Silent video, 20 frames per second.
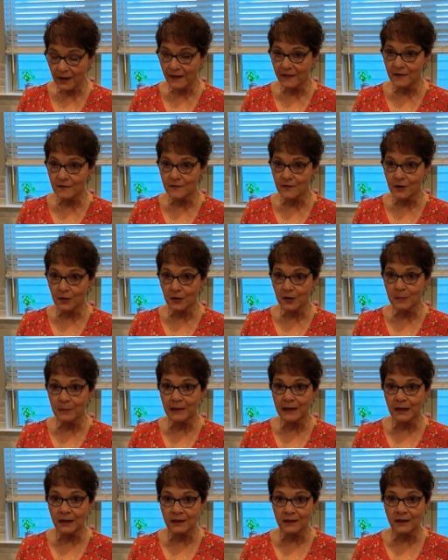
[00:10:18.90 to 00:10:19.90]
the very
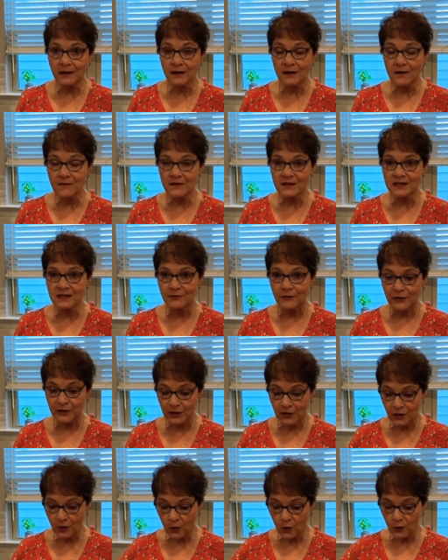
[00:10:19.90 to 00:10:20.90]
beginning of this
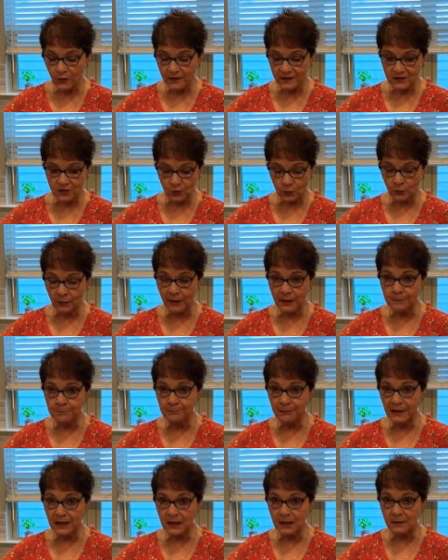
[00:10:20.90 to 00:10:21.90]
video, this great
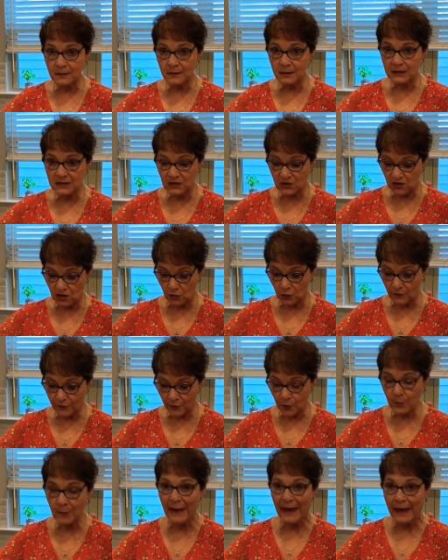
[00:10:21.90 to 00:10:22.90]
big silver
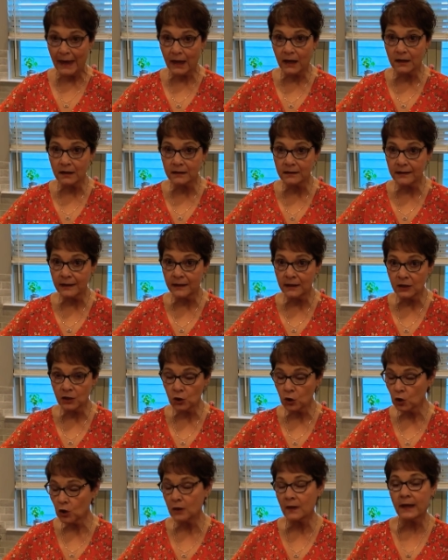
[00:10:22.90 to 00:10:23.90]
pan, and it
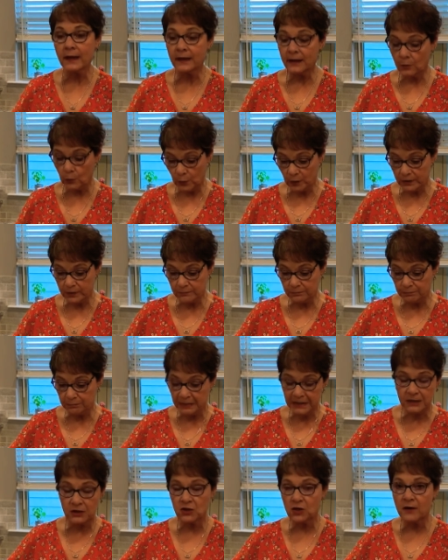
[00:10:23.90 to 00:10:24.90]
looked like it would be
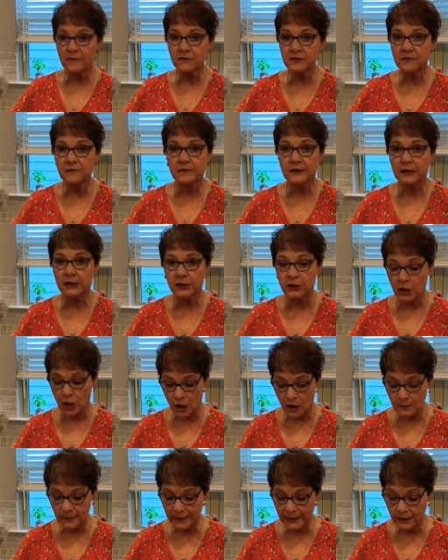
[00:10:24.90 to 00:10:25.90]
enough to feed an
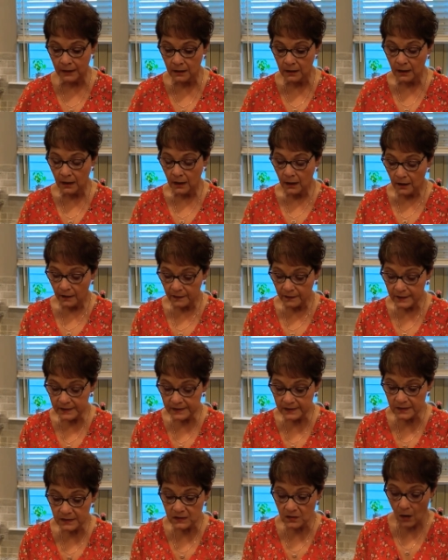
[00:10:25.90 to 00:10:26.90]
army? This
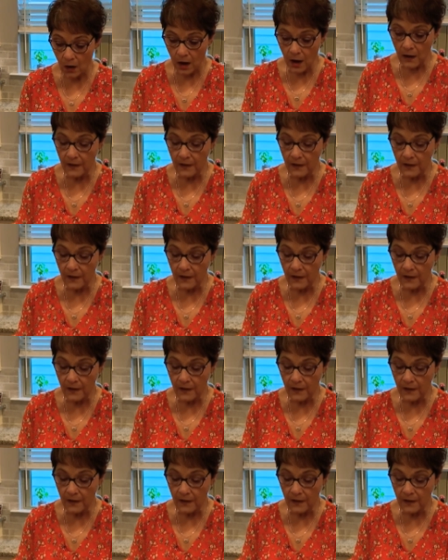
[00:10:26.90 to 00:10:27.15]
is all